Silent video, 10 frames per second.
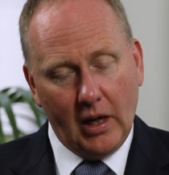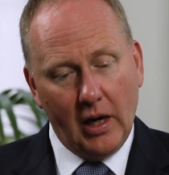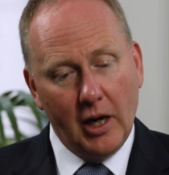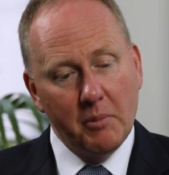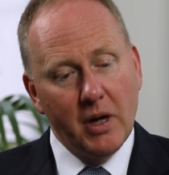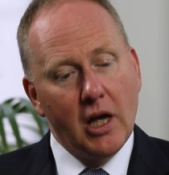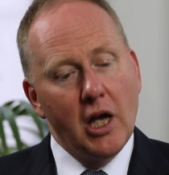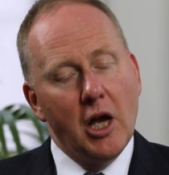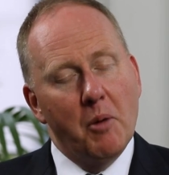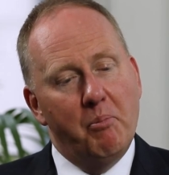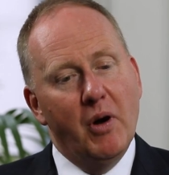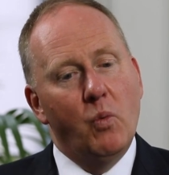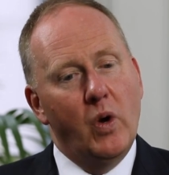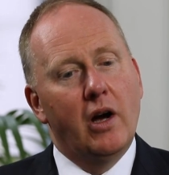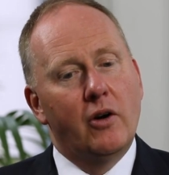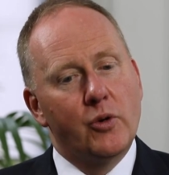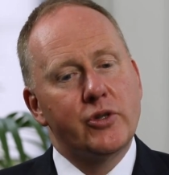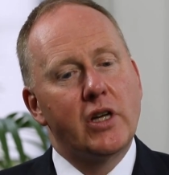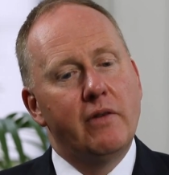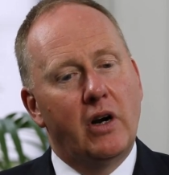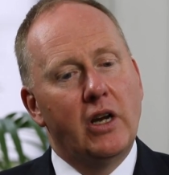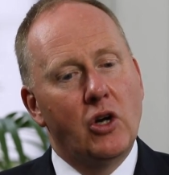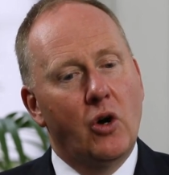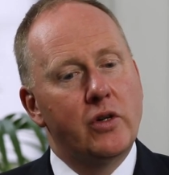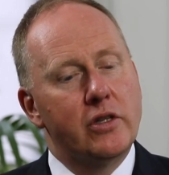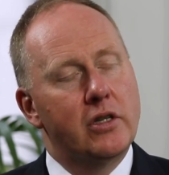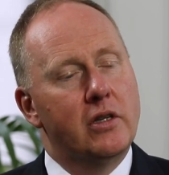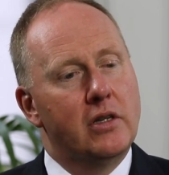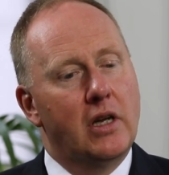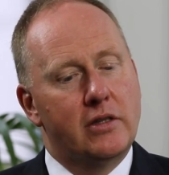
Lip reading: But we are also very cognizant